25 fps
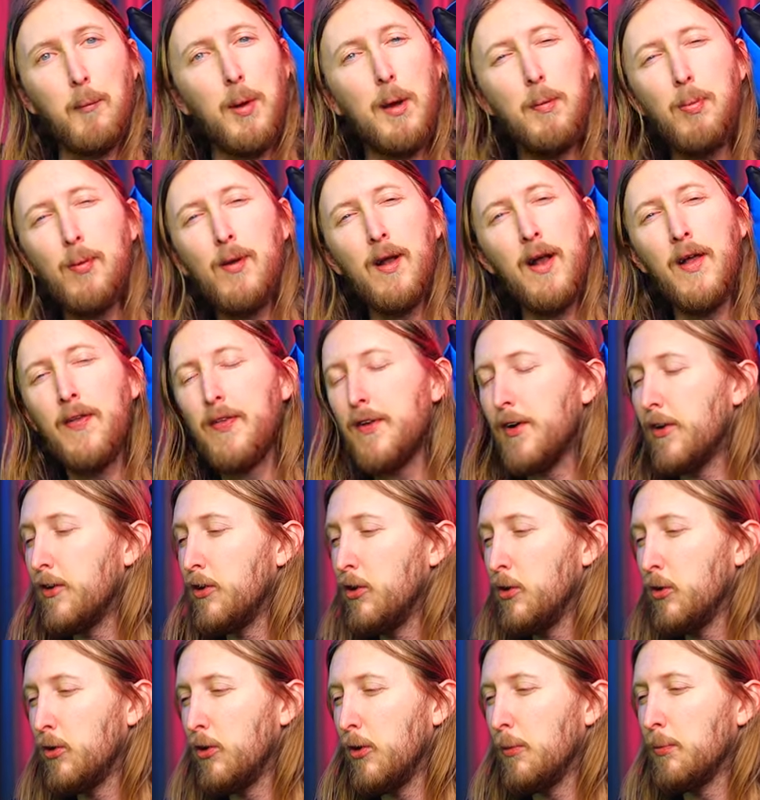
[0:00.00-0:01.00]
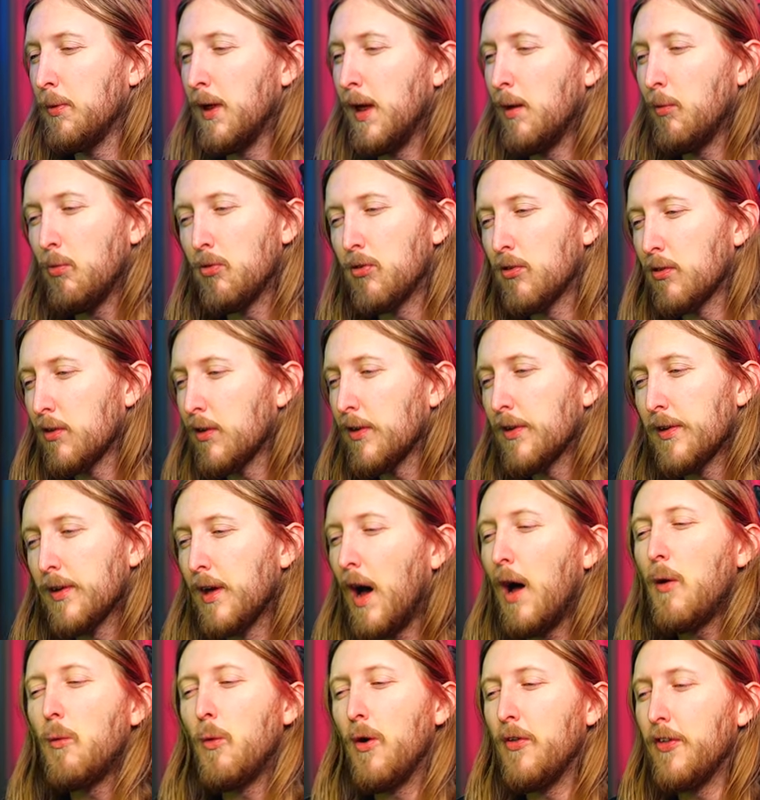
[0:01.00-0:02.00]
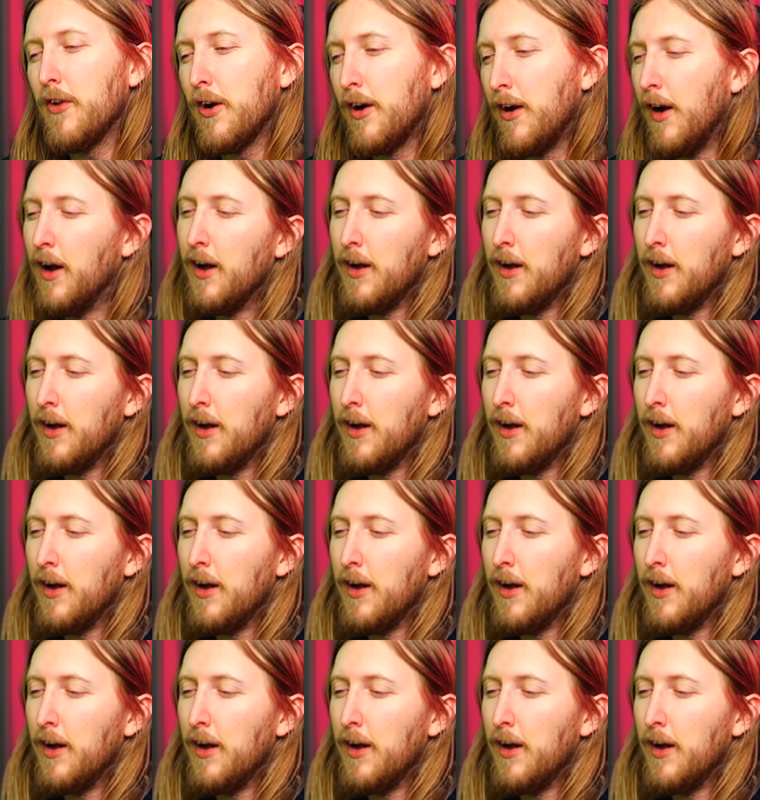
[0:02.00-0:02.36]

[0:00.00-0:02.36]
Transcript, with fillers: People and their YouTube names. I wonder.